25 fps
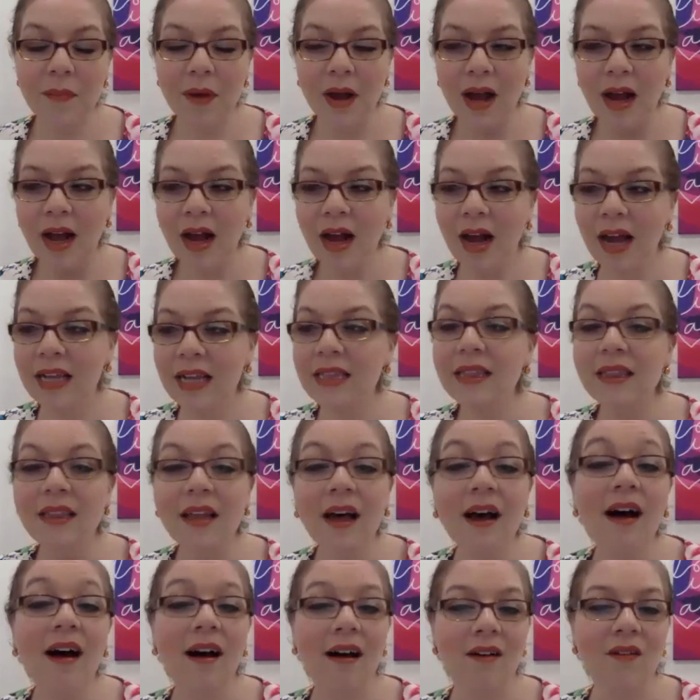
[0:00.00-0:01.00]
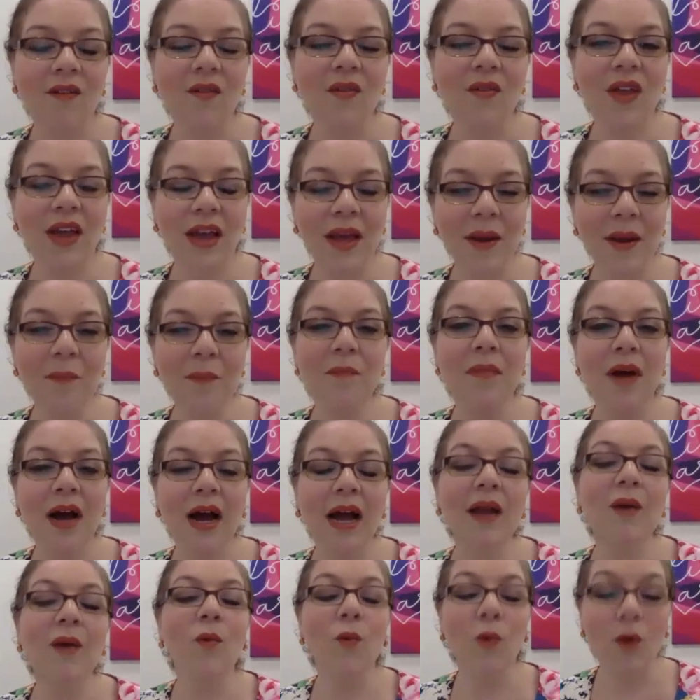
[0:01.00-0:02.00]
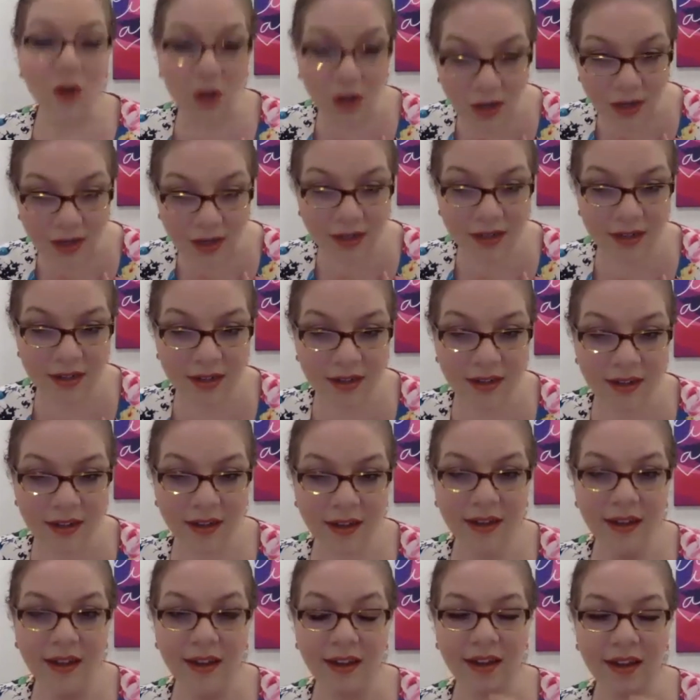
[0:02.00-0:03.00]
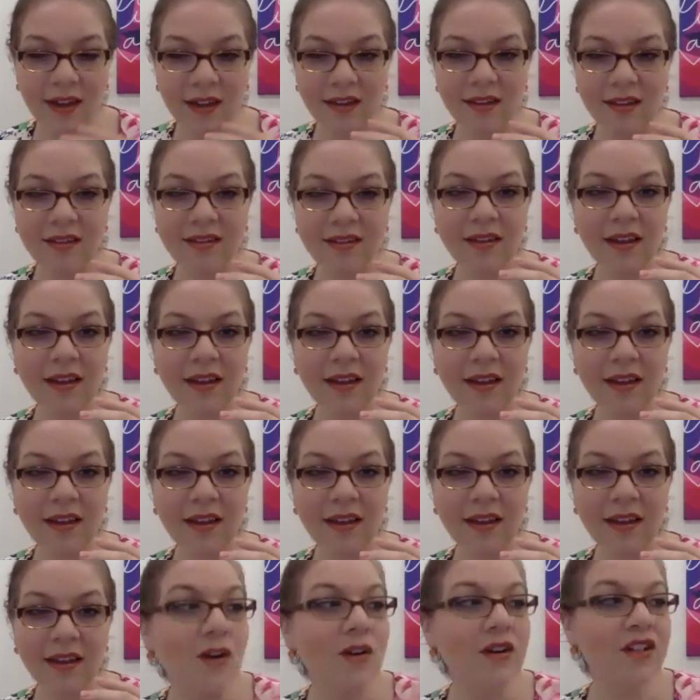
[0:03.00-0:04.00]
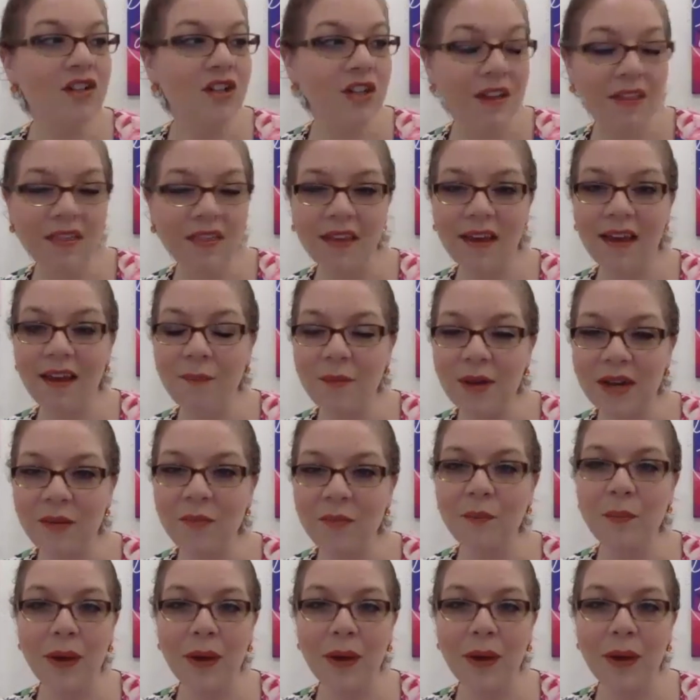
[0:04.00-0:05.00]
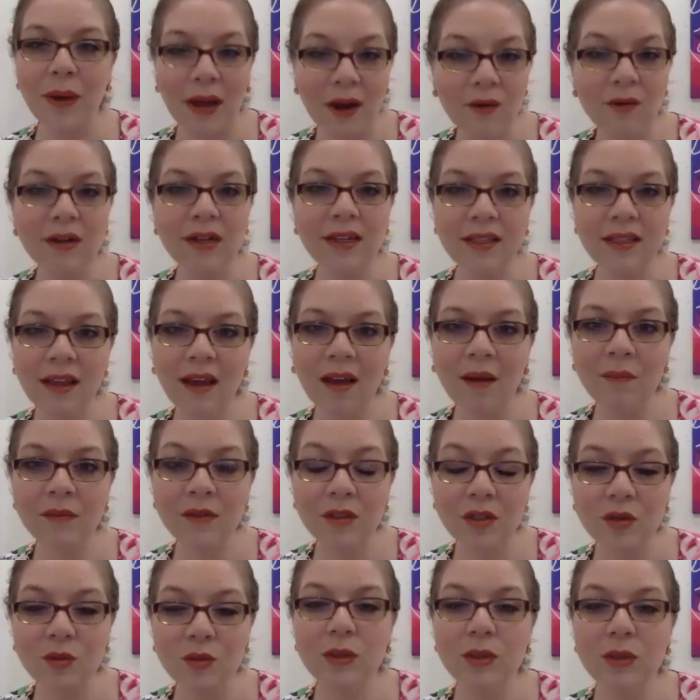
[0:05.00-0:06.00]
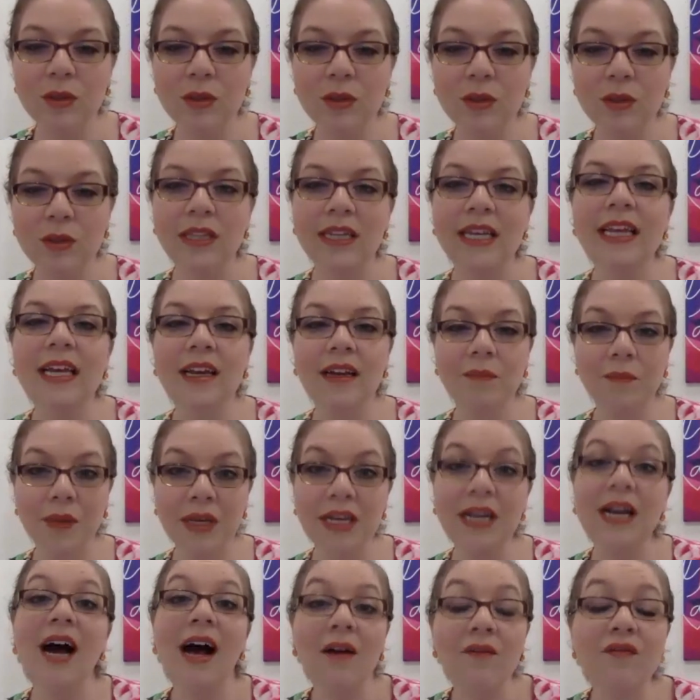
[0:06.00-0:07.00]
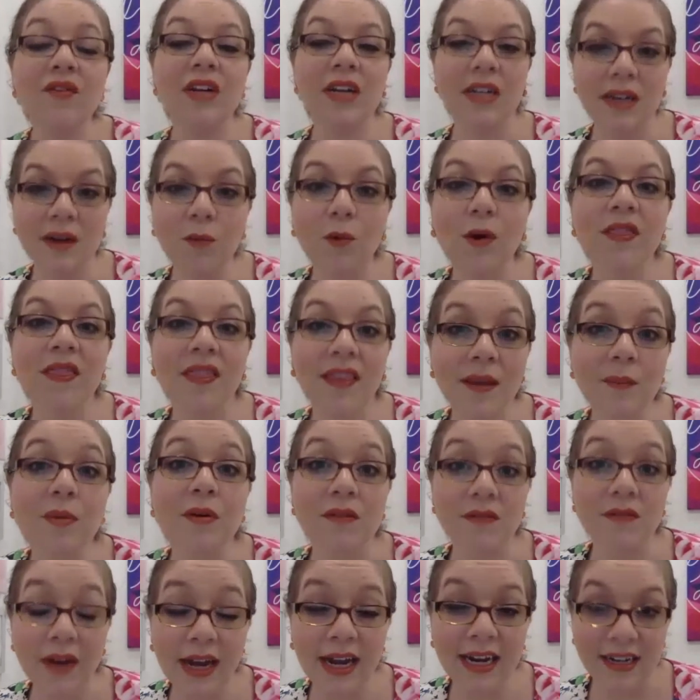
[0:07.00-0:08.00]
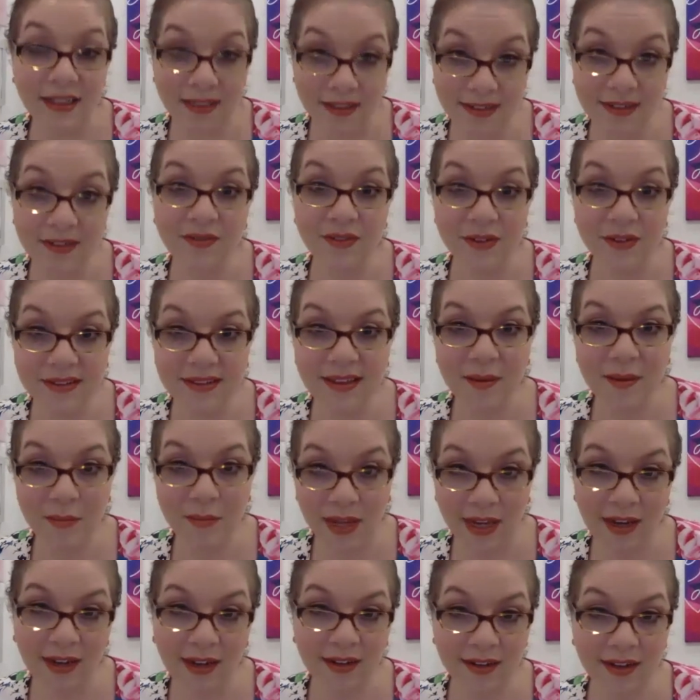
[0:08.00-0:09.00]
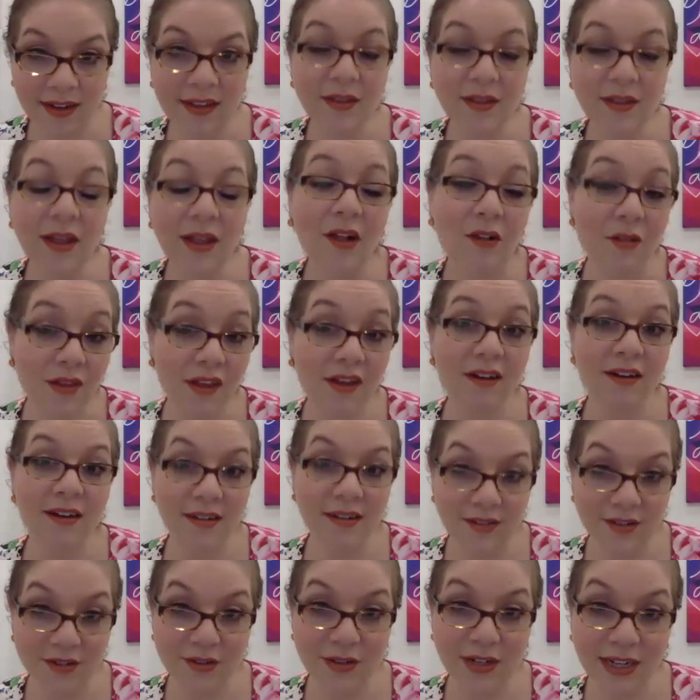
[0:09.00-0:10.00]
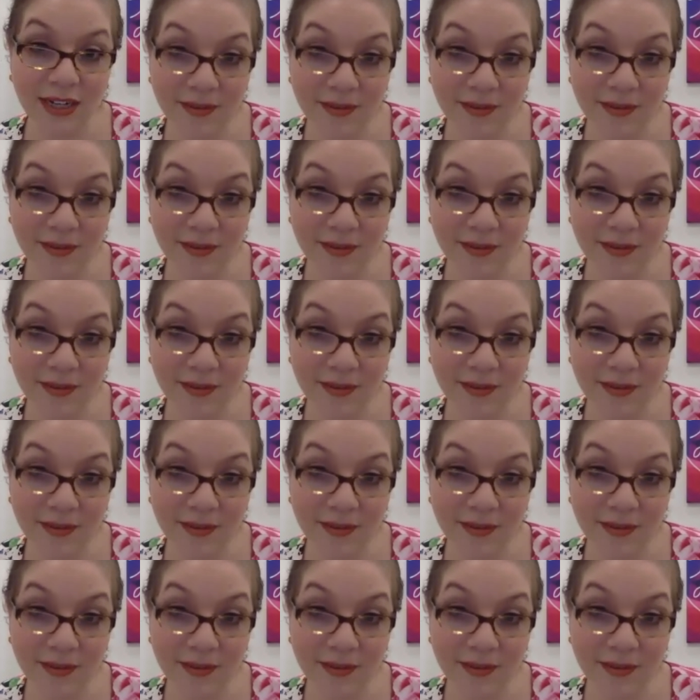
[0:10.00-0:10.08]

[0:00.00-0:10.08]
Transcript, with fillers: I love that my work is encouraging them and empowering them to really be confident in what they provide and the difference they make in the healthcare industry.